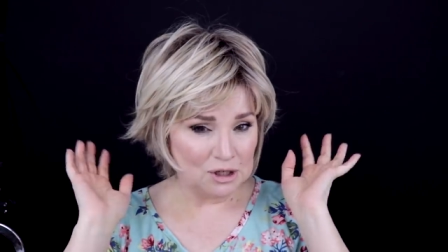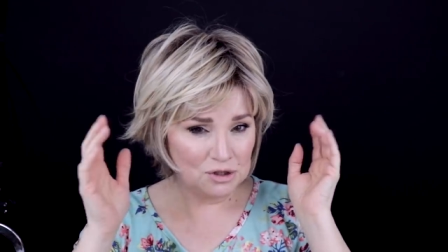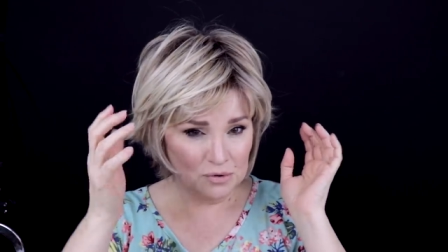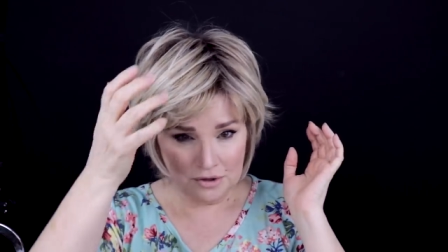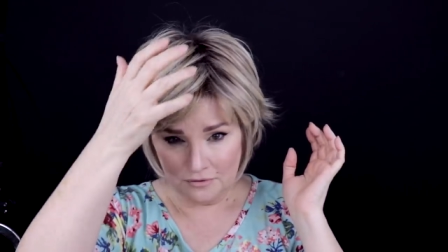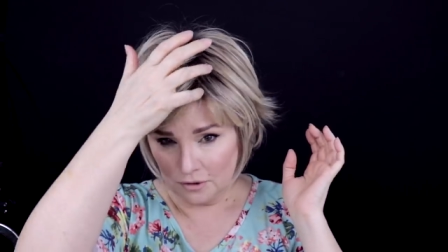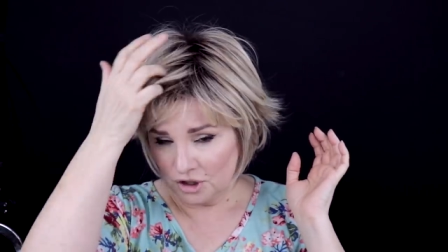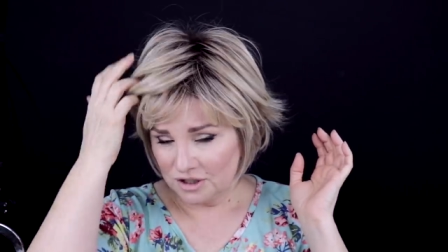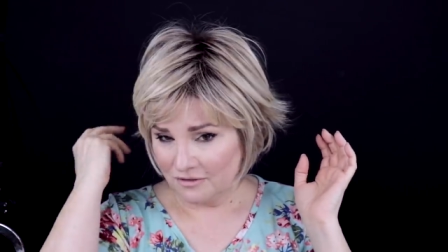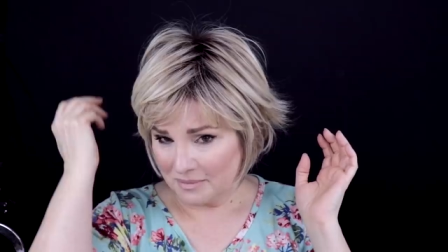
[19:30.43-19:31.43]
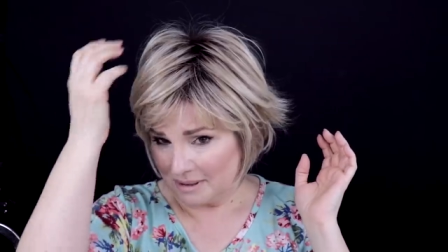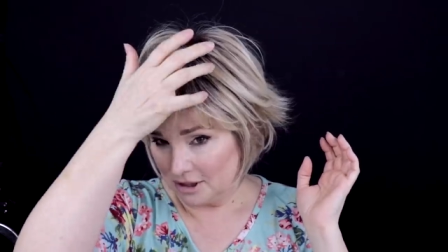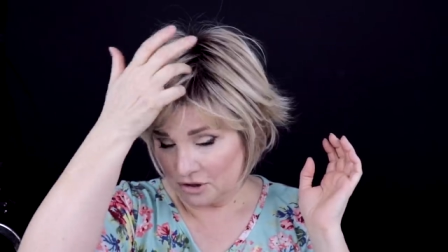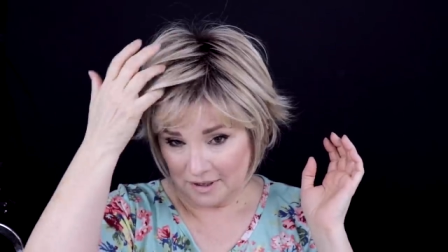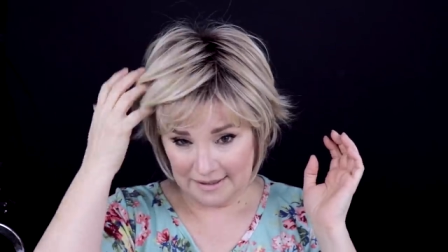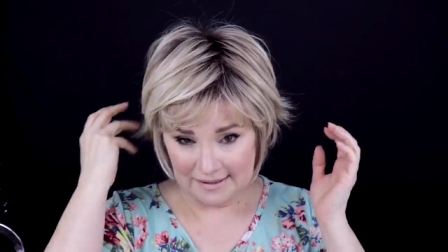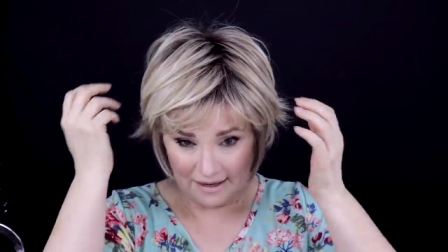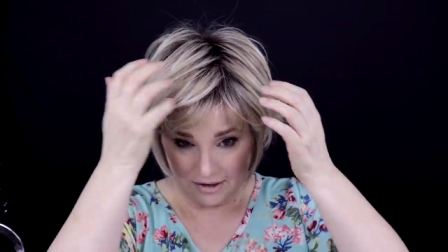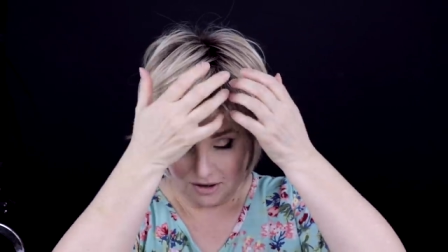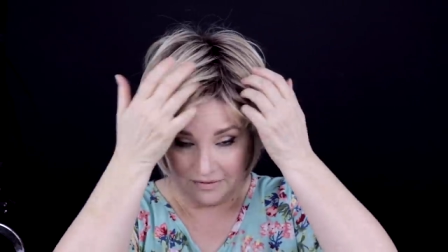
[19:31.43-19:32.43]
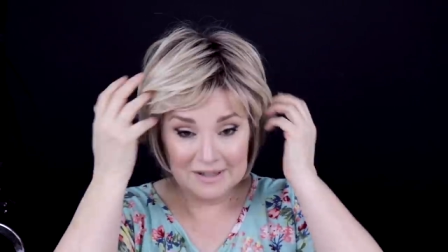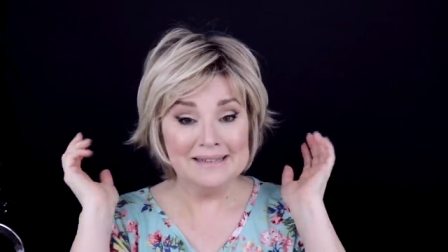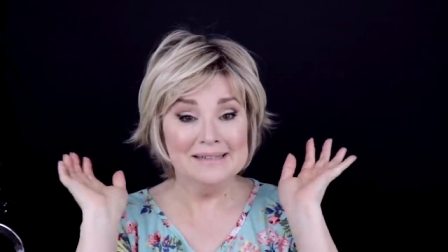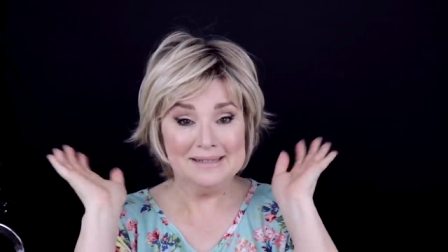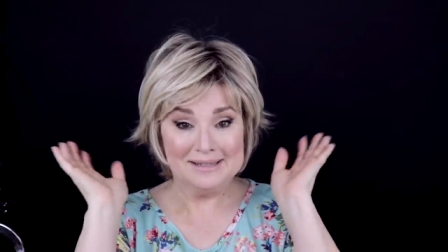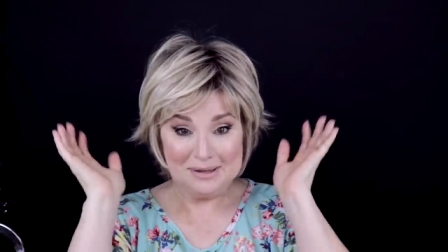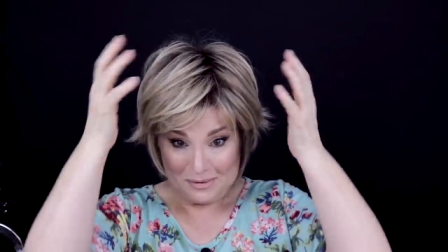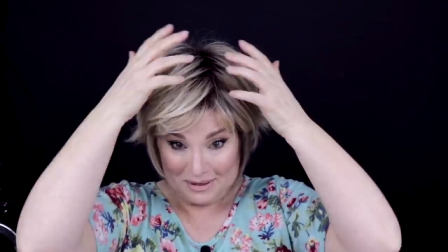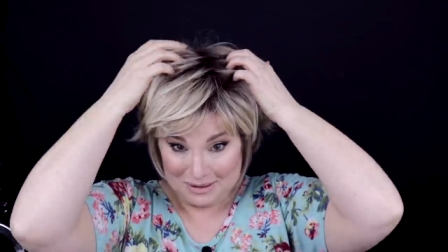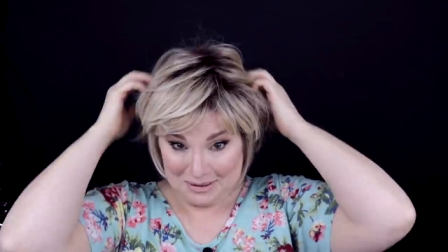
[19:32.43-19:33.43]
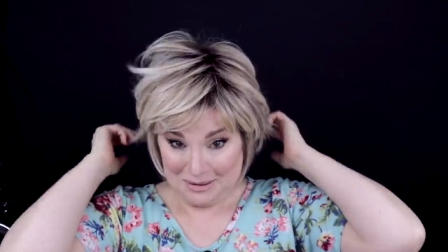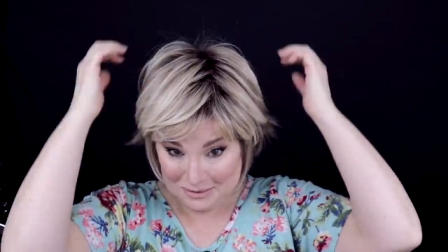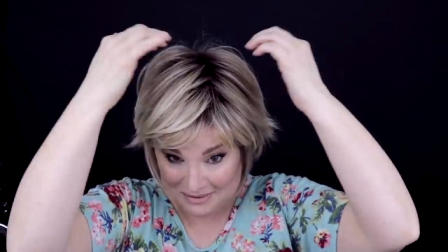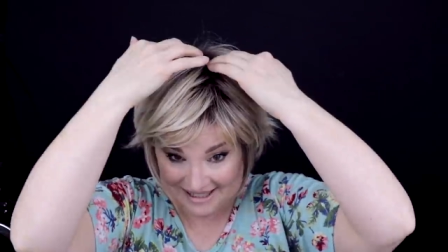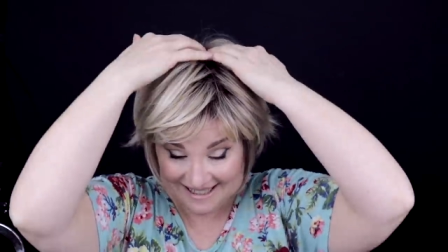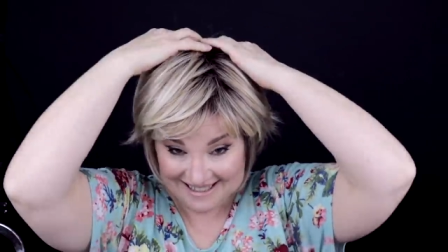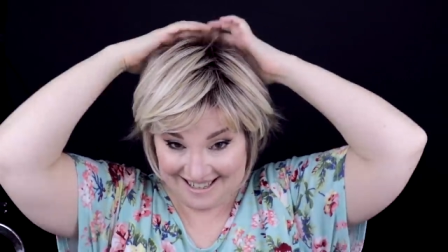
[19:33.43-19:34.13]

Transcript: a shorter version of maybe Trendsetter. This is so cute.